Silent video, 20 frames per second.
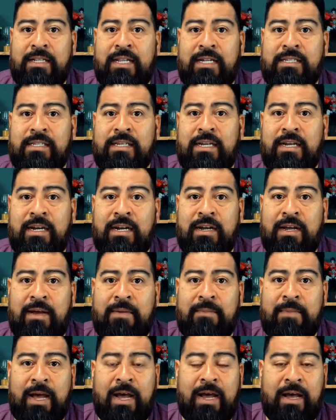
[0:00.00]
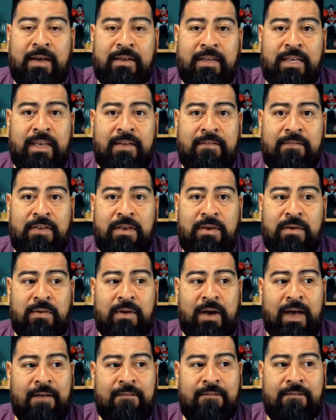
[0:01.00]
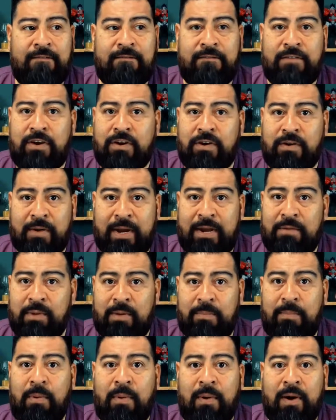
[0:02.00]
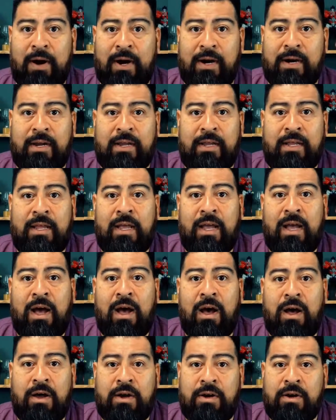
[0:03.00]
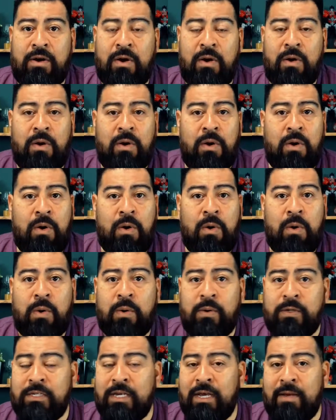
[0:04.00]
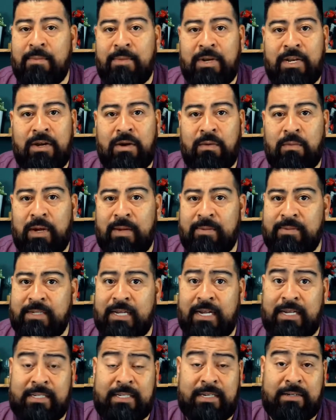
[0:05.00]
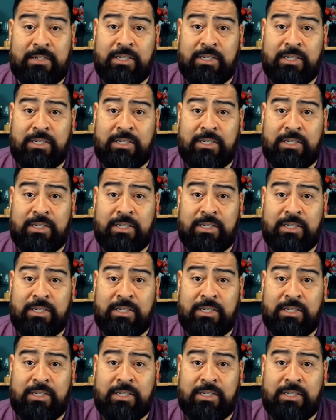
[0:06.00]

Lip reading: That's gonna give you a great report on who's coming to your website. Is it